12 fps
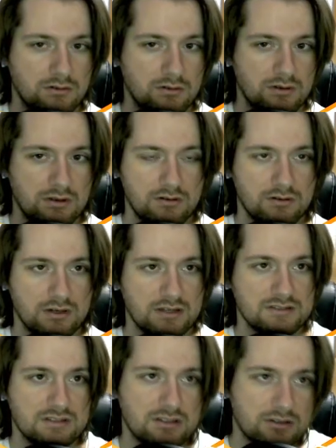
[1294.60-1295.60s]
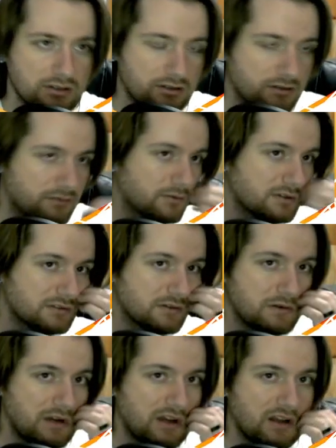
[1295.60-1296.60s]
Incorrect security code. What's
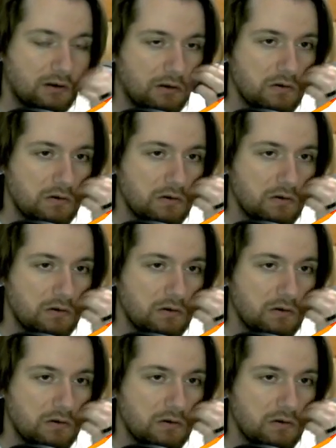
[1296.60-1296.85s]
going on?